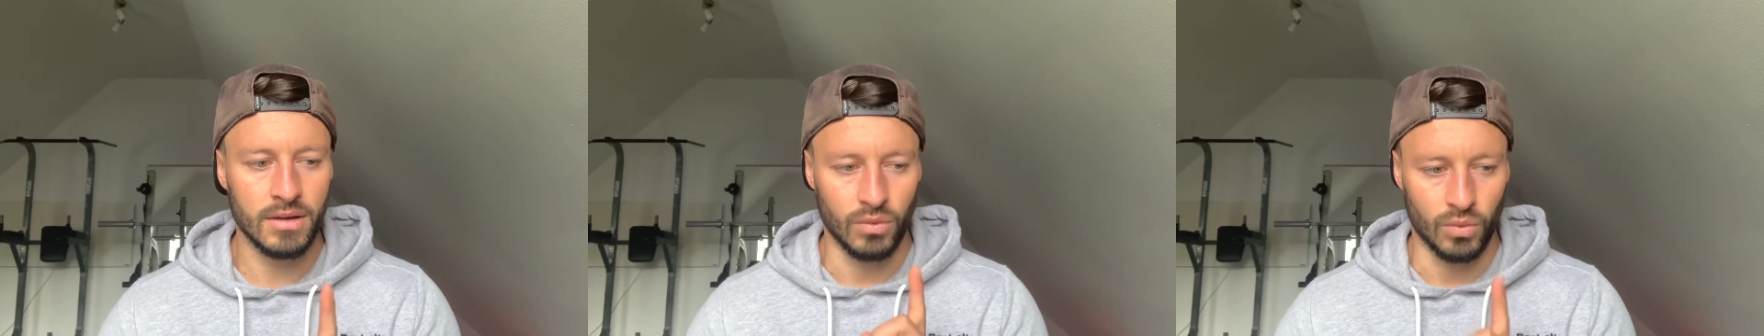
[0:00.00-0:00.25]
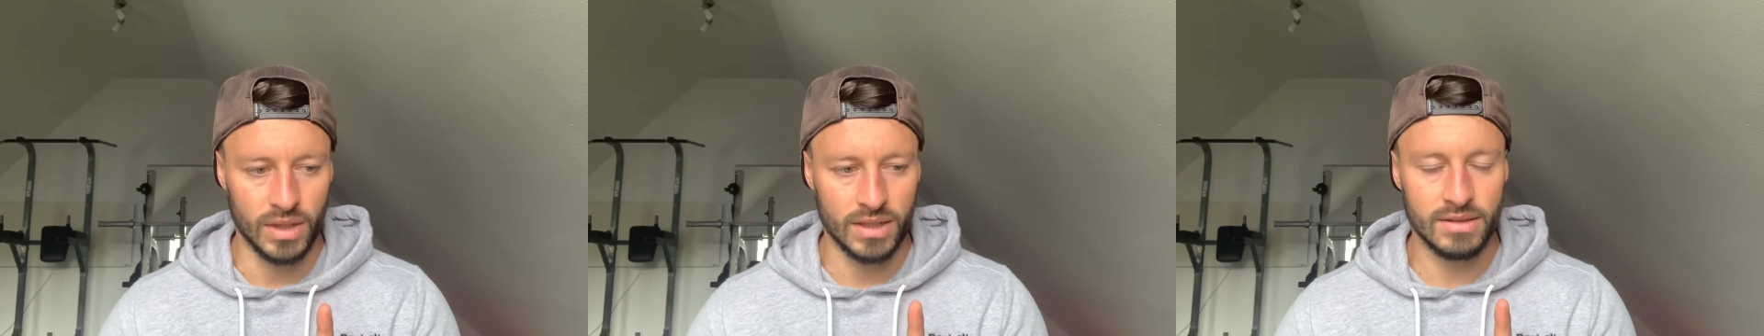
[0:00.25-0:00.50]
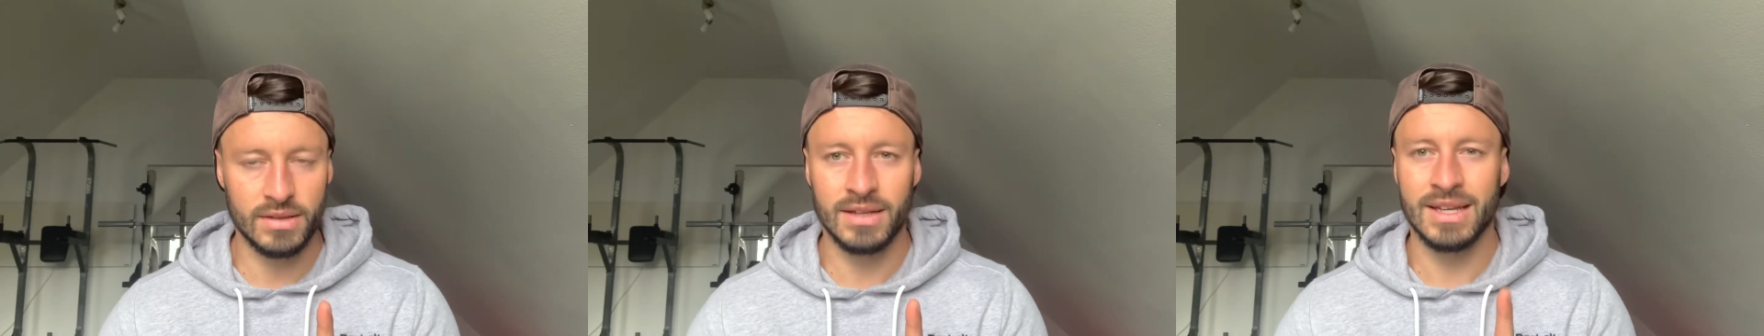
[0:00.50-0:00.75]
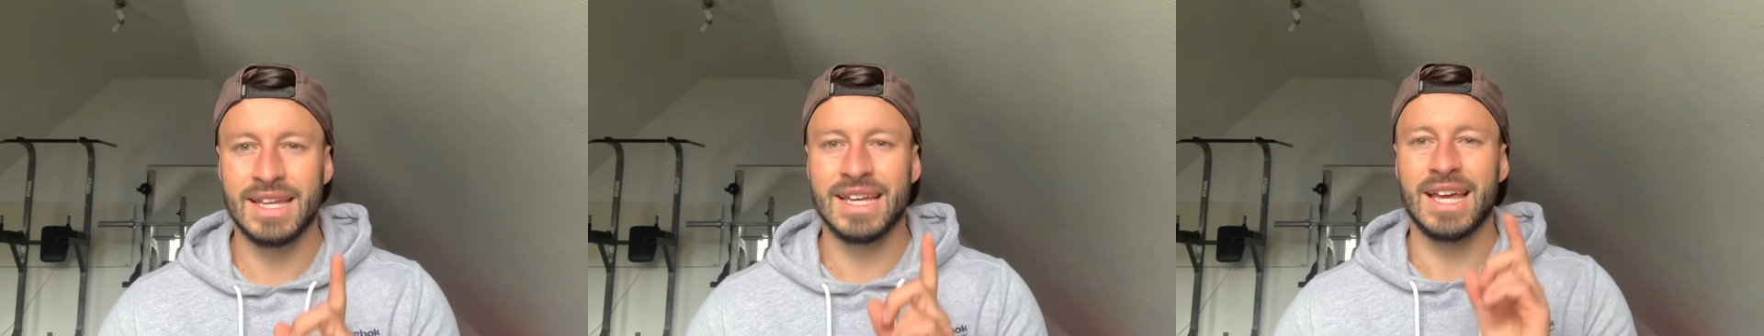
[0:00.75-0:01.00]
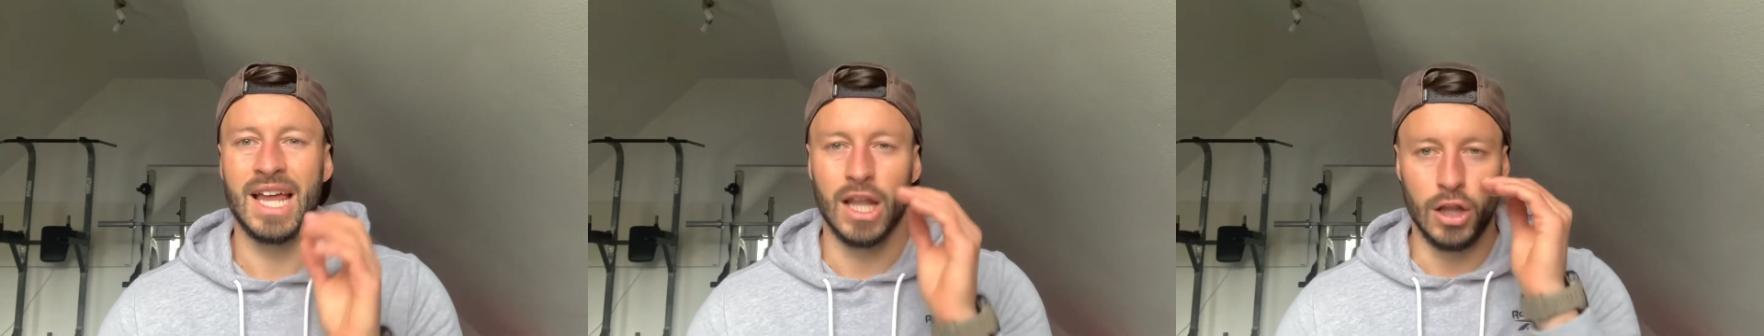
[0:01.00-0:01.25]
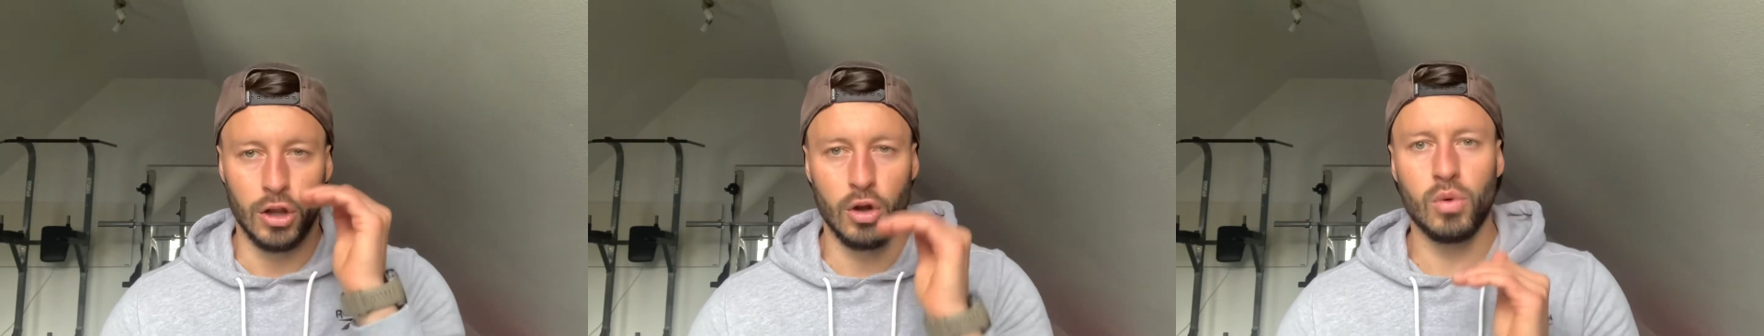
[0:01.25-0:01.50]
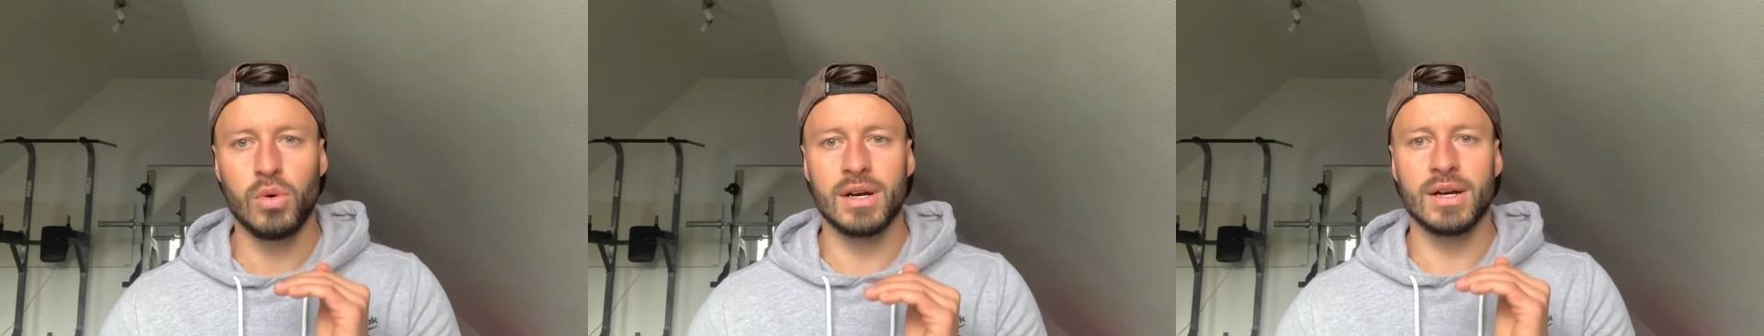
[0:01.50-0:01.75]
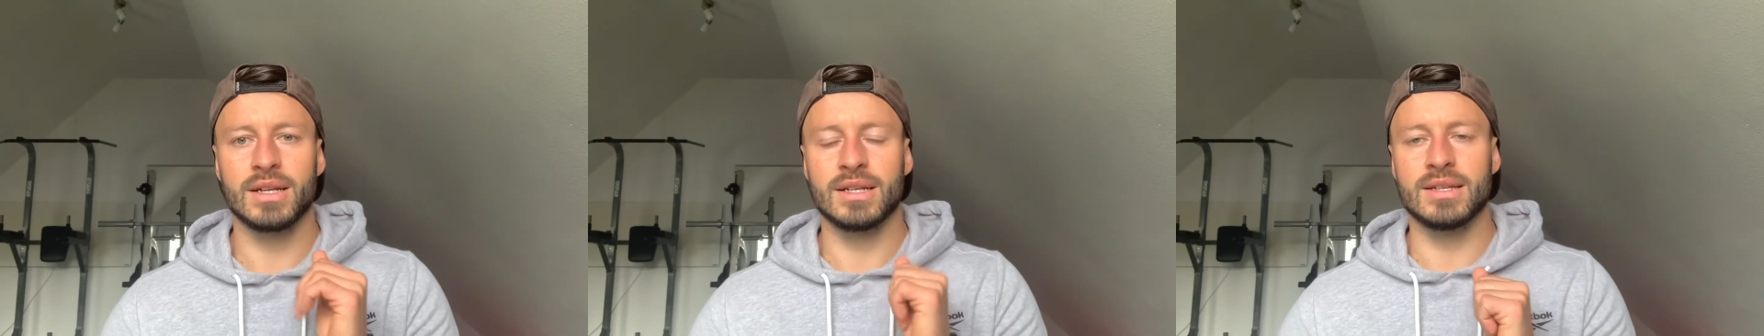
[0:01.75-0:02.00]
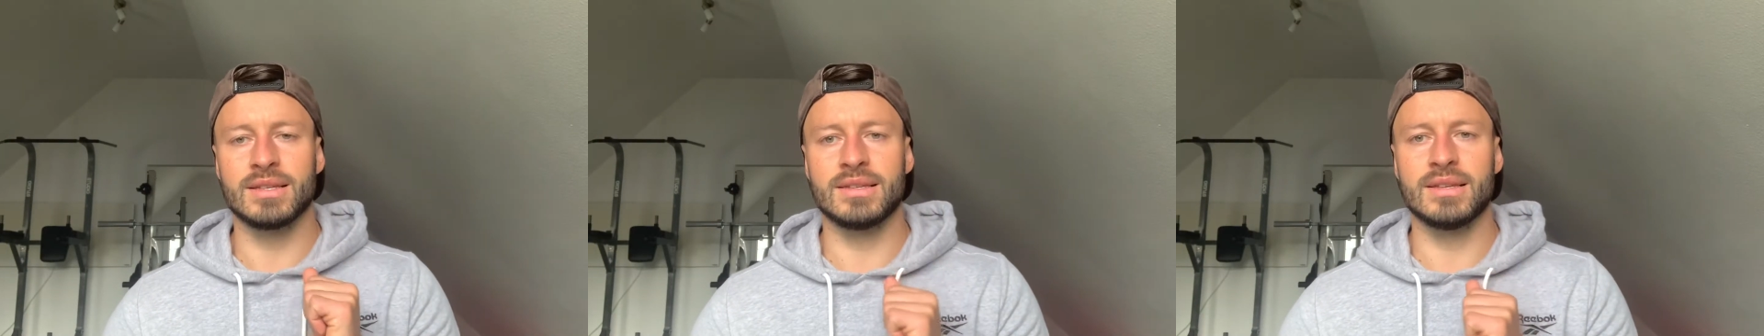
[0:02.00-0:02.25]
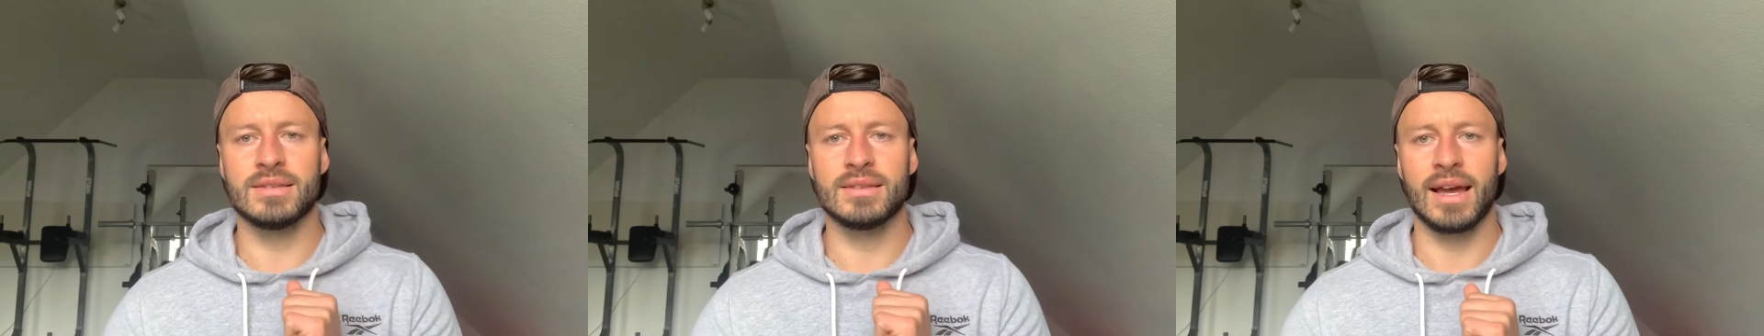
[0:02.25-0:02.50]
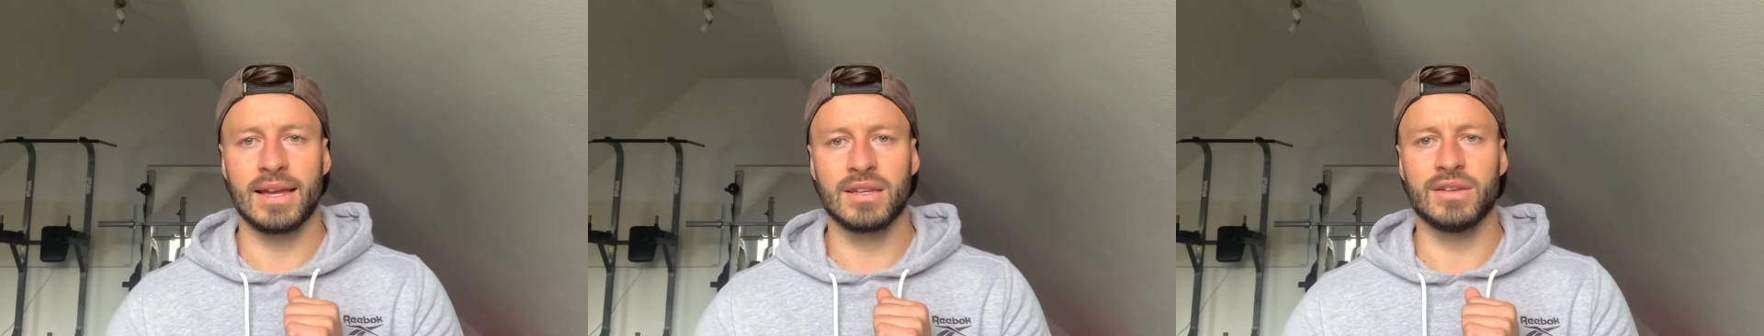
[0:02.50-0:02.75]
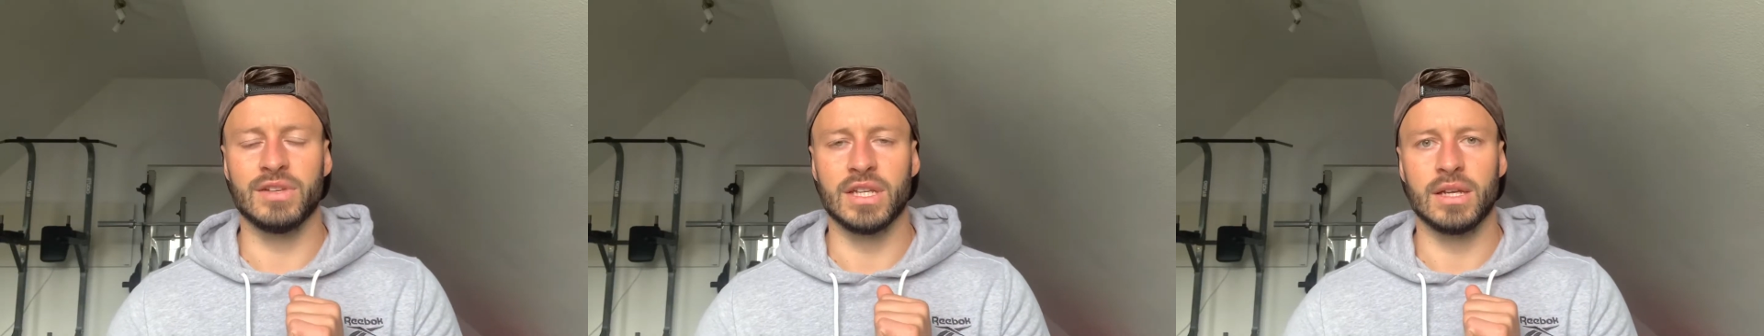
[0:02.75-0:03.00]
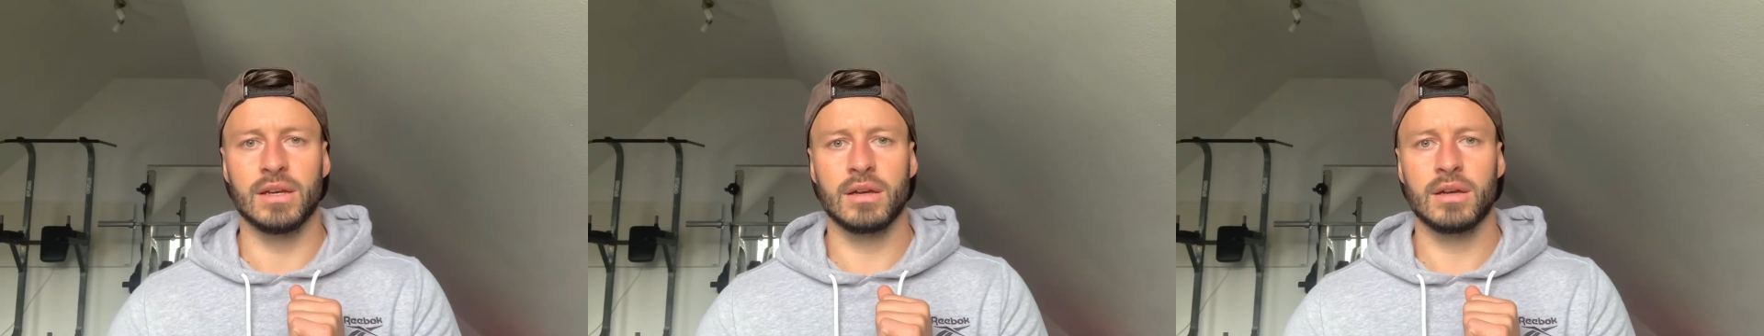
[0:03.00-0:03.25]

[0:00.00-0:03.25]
with lower disease activity.